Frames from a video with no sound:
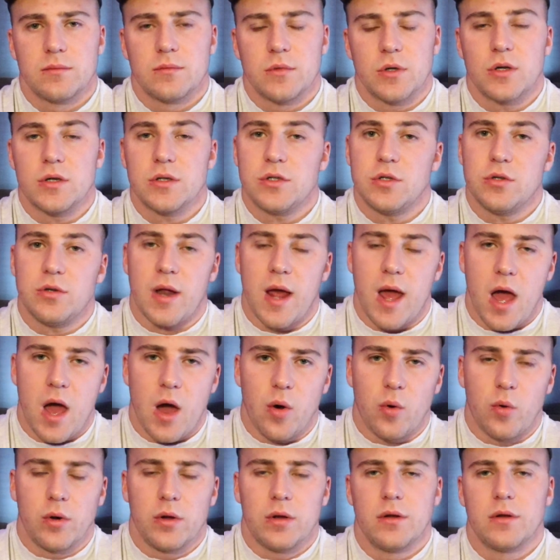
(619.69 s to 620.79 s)
Look at you
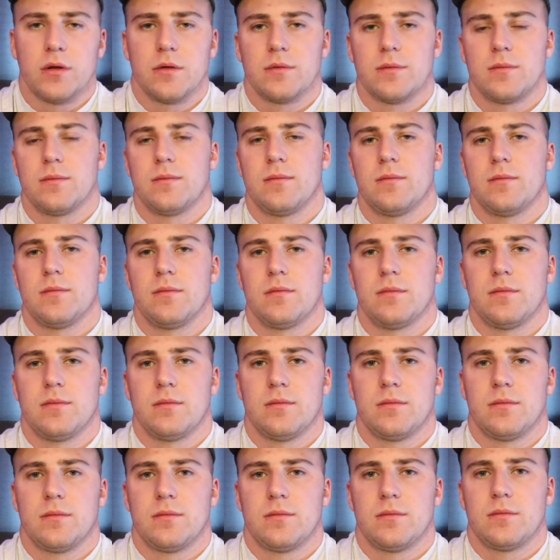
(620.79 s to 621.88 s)
now.
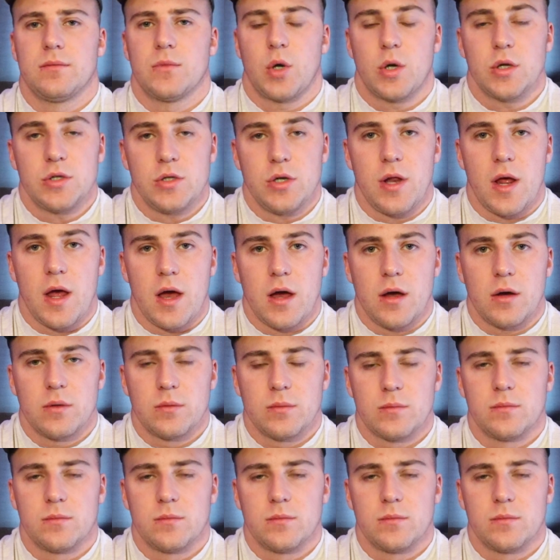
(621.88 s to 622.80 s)
Look at you now.